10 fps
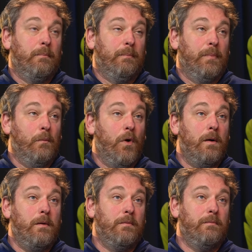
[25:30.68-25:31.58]
But
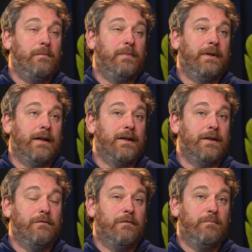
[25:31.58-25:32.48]
what
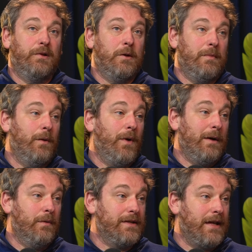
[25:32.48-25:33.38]
kind of blew me
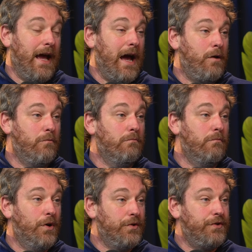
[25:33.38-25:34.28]
away was how
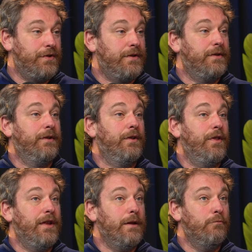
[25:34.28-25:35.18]
much
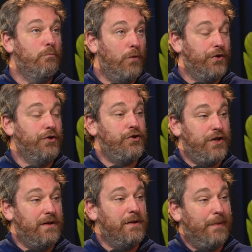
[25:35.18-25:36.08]
the modern
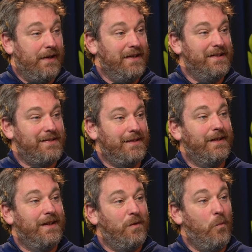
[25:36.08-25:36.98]
Tudor buyers
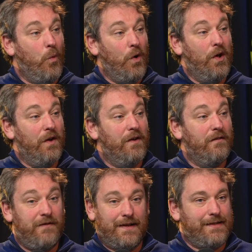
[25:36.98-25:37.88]
were
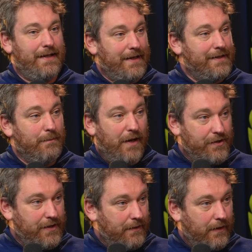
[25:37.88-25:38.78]
fascinated by
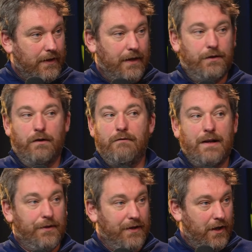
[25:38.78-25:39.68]
Tudor Collector and
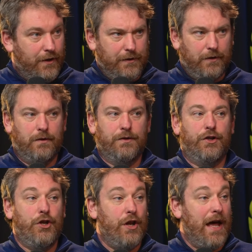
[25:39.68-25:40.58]
read all the articles
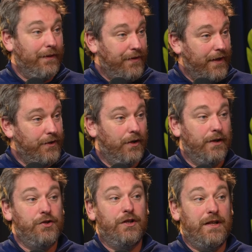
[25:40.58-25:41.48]
and had that
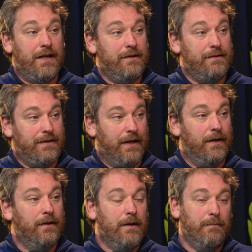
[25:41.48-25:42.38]
knowledge and used
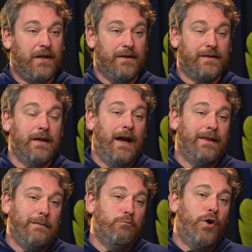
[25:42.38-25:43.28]
that. Because I
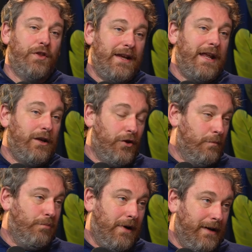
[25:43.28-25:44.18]
think more than any
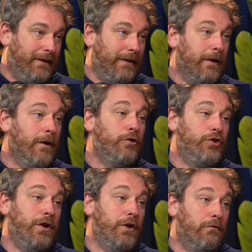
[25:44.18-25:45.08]
other brand,
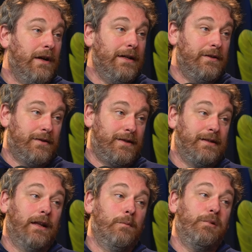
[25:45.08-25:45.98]
Tudor really does
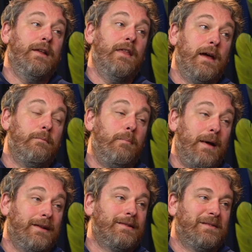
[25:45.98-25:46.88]
celebrate their
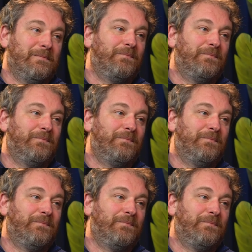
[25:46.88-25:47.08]
past.